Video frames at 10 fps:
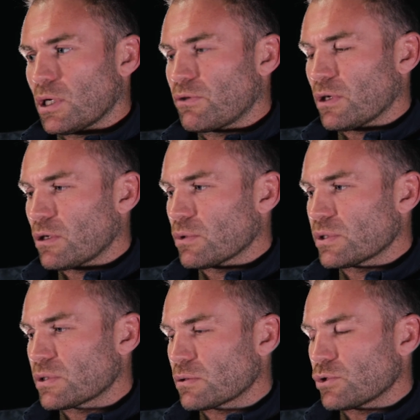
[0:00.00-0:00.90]
I think it
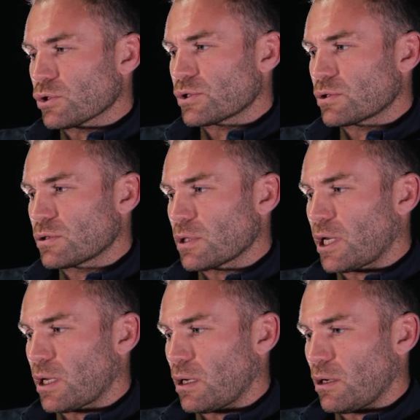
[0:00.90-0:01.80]
was just
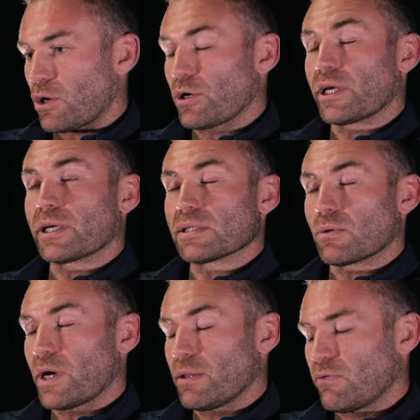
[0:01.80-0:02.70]
learning as I
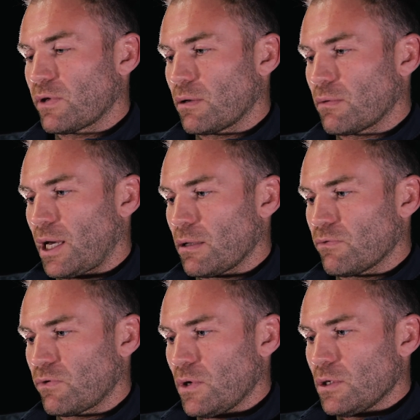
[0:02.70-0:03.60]
went, and
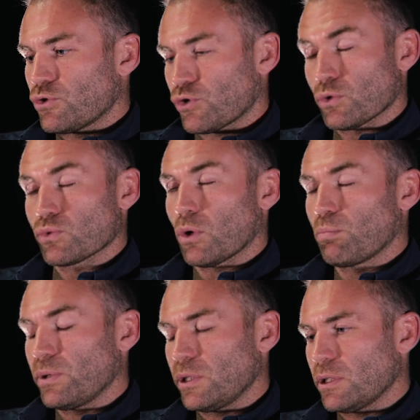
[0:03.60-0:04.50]
through
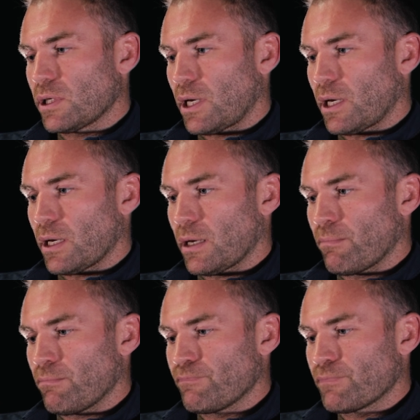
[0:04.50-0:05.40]
rugby,
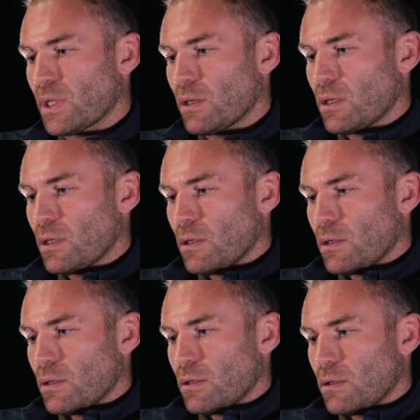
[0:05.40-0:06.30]

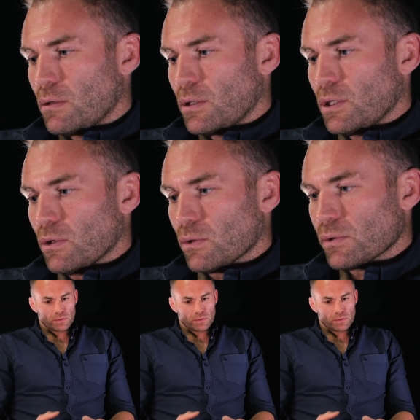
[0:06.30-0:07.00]
you know,